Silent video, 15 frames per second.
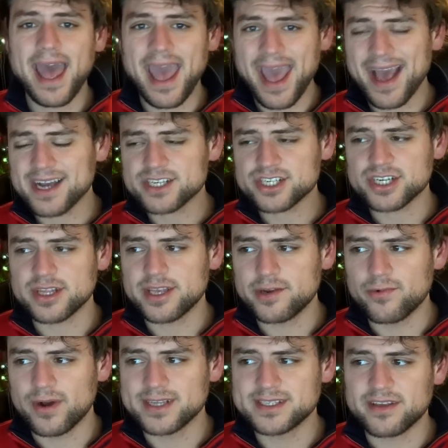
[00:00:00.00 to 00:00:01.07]
actually
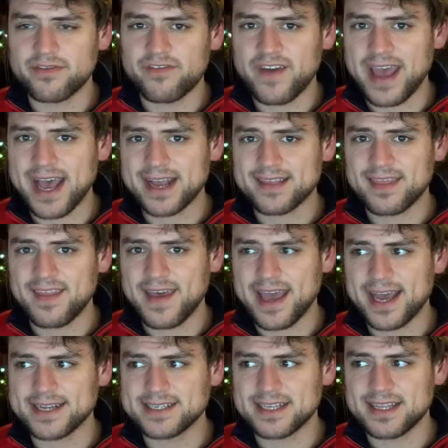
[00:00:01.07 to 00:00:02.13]
was the fact that